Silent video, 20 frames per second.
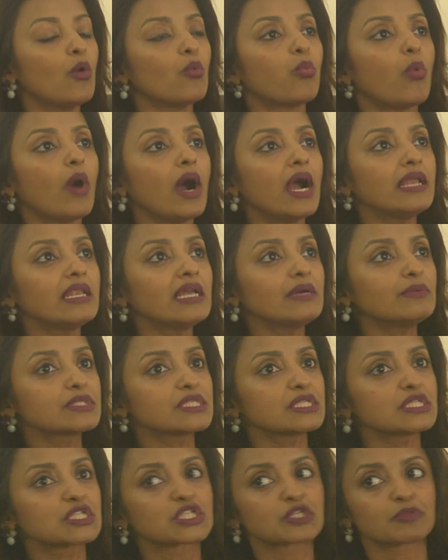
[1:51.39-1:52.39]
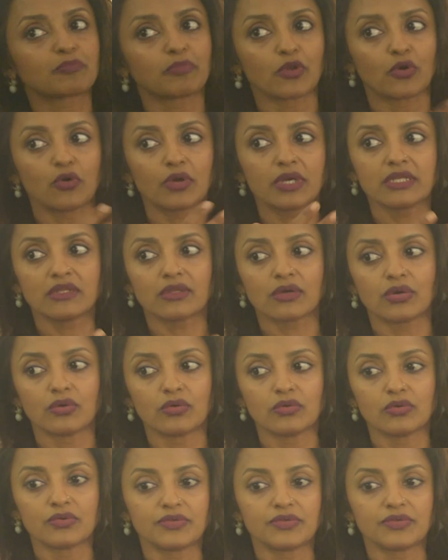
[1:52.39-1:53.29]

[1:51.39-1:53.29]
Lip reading: While I was exploring the whole